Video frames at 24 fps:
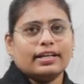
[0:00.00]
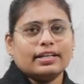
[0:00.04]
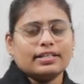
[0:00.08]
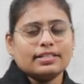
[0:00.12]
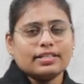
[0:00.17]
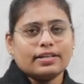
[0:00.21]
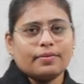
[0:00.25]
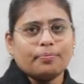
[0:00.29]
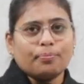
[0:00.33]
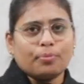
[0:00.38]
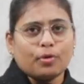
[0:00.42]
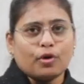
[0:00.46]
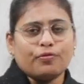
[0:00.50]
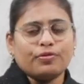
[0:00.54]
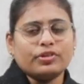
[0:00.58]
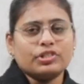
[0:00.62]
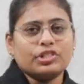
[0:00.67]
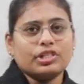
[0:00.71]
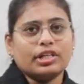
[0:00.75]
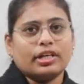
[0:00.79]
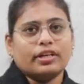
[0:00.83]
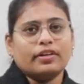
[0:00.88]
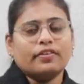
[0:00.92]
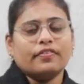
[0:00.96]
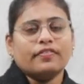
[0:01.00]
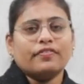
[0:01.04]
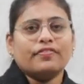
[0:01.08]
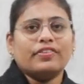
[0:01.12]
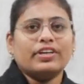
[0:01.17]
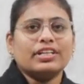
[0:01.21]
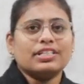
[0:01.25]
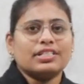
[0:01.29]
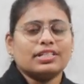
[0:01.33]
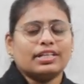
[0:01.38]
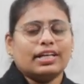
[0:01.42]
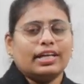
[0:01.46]
a profession
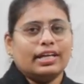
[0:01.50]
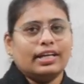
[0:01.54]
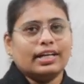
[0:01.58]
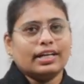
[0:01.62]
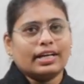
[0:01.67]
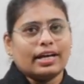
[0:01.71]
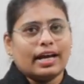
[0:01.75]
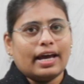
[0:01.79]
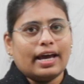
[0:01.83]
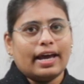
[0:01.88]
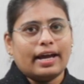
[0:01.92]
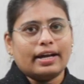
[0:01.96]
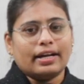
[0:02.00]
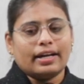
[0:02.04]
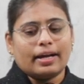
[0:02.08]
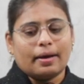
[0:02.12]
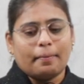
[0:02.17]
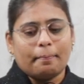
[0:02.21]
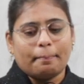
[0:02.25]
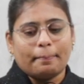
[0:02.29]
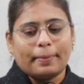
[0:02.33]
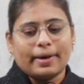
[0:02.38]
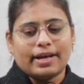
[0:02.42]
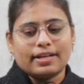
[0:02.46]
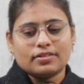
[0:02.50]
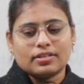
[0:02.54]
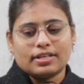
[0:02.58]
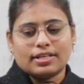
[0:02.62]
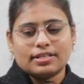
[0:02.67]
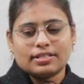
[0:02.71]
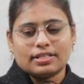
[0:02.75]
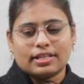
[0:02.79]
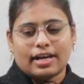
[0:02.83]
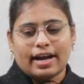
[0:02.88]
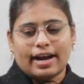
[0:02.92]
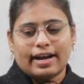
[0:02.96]
which
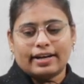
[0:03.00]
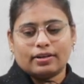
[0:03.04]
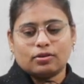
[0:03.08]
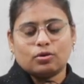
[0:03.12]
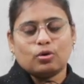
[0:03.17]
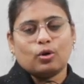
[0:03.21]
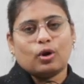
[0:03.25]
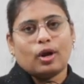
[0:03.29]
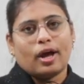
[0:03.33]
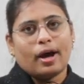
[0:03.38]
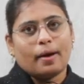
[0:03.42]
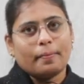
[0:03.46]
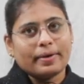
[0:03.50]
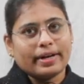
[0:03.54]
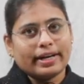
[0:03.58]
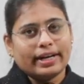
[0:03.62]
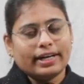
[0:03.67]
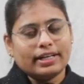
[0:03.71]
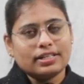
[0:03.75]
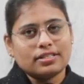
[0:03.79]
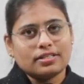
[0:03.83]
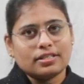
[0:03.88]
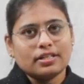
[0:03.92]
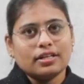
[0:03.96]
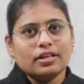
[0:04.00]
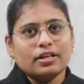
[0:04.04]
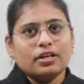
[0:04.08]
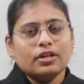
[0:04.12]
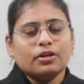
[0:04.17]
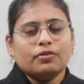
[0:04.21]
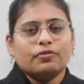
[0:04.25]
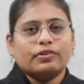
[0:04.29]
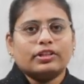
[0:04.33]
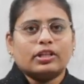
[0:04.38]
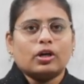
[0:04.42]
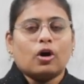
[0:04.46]
encompasses and collaborates
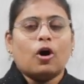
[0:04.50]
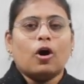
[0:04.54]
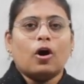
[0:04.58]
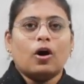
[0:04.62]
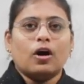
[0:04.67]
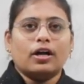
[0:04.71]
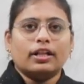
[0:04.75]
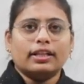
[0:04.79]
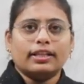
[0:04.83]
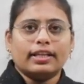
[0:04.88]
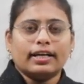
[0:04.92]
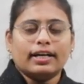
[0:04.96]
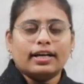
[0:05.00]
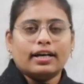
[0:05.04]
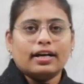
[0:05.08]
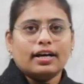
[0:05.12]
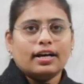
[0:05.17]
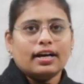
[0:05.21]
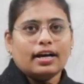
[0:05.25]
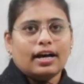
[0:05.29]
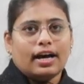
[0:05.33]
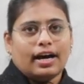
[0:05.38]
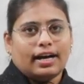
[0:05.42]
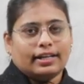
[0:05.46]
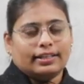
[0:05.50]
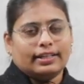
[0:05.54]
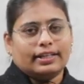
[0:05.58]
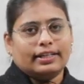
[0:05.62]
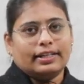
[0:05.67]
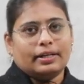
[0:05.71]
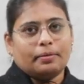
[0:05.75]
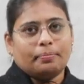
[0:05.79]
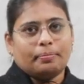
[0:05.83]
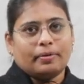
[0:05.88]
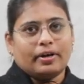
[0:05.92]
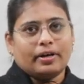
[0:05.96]
with all the other
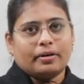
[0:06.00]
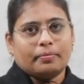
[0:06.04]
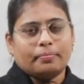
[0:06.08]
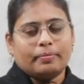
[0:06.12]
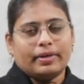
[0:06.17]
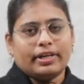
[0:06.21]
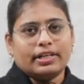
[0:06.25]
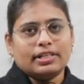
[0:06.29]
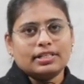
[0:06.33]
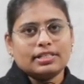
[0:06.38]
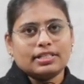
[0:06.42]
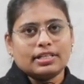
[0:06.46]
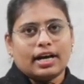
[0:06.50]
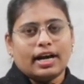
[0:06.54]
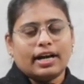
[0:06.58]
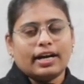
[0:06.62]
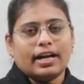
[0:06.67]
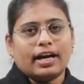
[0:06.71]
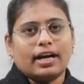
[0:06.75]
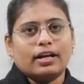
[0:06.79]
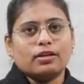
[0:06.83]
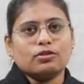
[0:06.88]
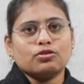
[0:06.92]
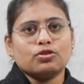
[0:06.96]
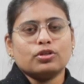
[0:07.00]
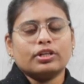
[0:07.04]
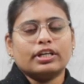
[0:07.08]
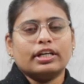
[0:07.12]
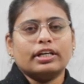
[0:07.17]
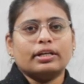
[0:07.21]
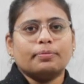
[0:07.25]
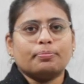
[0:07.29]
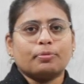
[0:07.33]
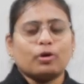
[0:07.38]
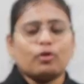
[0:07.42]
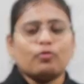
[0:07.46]
departments, and also
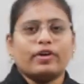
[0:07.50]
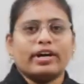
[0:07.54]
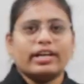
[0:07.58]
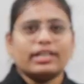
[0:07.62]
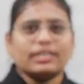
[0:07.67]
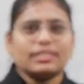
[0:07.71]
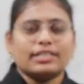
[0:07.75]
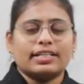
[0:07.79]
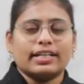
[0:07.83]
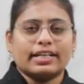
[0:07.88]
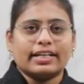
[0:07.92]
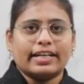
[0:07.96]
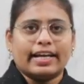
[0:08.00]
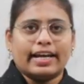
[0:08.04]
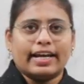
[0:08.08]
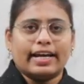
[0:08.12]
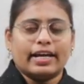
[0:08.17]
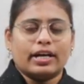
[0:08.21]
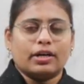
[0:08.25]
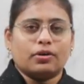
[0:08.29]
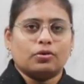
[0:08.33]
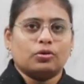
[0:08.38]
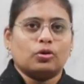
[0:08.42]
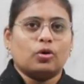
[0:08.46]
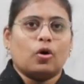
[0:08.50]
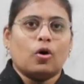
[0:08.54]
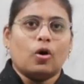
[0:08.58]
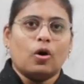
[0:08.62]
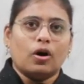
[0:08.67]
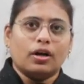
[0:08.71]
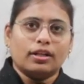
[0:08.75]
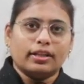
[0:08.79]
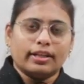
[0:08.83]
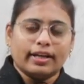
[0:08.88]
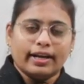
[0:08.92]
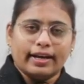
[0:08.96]
it provides the care to
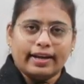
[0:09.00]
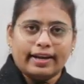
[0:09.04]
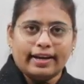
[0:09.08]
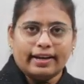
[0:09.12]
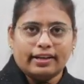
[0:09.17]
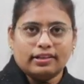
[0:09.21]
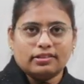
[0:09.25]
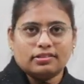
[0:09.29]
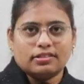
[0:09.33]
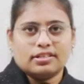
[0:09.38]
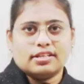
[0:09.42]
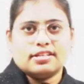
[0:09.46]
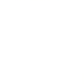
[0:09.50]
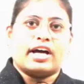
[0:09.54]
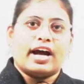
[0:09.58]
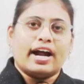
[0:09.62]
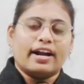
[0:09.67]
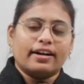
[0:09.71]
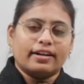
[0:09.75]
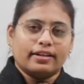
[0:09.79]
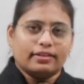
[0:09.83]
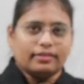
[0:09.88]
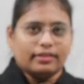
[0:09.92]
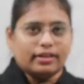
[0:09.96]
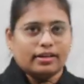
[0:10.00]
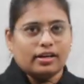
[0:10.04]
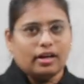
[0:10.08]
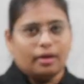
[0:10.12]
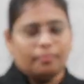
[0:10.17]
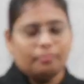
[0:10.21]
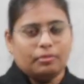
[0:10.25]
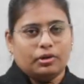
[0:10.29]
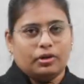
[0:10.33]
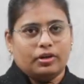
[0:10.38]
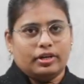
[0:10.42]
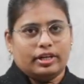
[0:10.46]
all the ages and in the
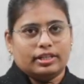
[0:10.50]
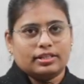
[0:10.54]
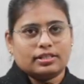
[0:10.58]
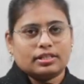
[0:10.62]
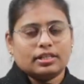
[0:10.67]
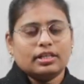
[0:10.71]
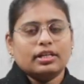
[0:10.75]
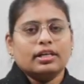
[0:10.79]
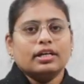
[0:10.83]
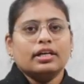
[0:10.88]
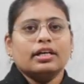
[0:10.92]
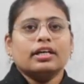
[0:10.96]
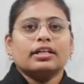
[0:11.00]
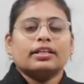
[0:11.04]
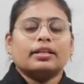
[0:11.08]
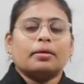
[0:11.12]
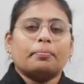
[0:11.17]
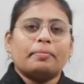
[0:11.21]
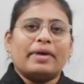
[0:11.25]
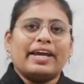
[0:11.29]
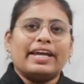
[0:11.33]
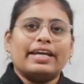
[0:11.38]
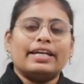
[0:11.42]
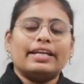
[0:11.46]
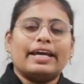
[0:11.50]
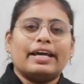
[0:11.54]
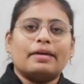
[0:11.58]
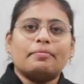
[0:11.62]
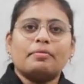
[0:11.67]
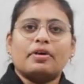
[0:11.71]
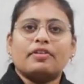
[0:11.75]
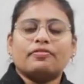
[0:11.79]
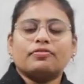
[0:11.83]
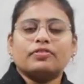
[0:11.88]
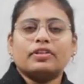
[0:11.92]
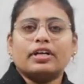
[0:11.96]
communities. The main aim
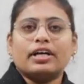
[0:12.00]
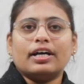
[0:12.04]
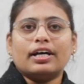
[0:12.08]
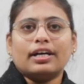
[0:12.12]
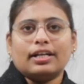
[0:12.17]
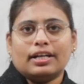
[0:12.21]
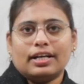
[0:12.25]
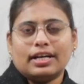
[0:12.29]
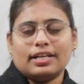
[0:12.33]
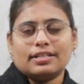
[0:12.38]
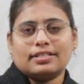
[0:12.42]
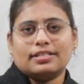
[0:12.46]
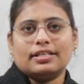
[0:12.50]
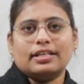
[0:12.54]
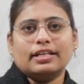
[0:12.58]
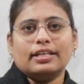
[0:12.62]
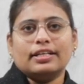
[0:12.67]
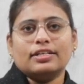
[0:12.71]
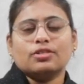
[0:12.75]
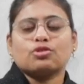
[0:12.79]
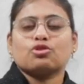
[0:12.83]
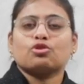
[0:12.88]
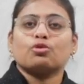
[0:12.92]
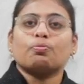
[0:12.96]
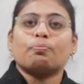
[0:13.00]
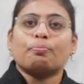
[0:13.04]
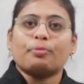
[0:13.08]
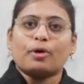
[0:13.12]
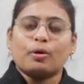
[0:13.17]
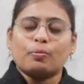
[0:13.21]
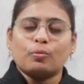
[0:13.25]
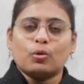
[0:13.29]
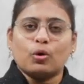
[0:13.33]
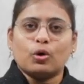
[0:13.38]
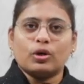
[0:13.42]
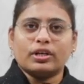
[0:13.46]
of the nursing is to
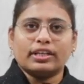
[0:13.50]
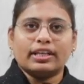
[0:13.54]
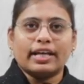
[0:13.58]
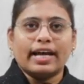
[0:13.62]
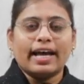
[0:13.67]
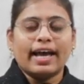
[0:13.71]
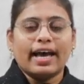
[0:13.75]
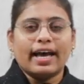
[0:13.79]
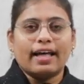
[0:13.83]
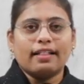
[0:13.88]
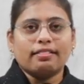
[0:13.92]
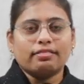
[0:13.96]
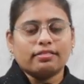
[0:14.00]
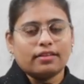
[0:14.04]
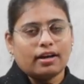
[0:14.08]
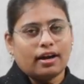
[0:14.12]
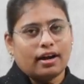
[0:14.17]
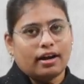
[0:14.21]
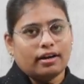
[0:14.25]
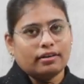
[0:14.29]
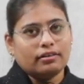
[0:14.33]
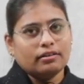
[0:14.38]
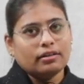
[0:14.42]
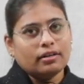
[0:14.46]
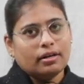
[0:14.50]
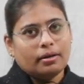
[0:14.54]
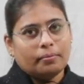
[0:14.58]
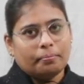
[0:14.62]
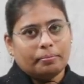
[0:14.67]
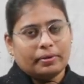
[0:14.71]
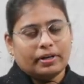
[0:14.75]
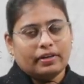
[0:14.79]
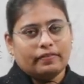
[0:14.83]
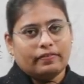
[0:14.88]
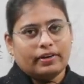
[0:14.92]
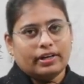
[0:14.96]
promote the health and
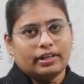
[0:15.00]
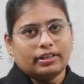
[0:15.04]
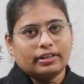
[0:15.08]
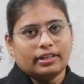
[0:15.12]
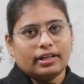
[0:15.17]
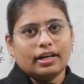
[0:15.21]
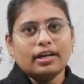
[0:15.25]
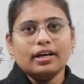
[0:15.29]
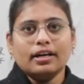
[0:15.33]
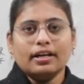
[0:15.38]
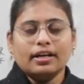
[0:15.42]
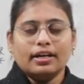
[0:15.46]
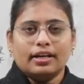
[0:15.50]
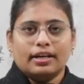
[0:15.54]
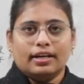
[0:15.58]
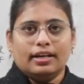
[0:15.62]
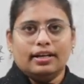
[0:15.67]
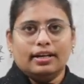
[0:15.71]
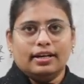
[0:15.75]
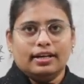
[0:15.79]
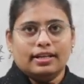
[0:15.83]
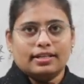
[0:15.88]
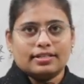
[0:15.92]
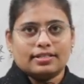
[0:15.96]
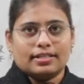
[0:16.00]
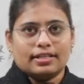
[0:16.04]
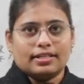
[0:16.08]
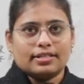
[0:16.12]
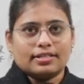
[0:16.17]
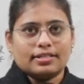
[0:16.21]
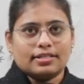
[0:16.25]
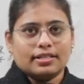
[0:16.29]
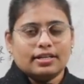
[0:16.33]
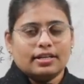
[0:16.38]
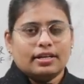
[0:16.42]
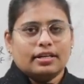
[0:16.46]
prevent the
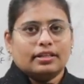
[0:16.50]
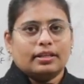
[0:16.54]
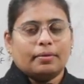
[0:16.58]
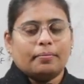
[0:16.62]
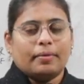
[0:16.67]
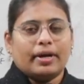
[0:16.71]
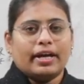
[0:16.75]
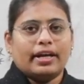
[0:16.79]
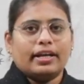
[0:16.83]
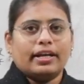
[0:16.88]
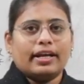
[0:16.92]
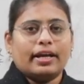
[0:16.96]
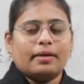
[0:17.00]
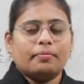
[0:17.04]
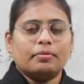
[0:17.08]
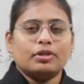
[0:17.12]
illnesses. The main aim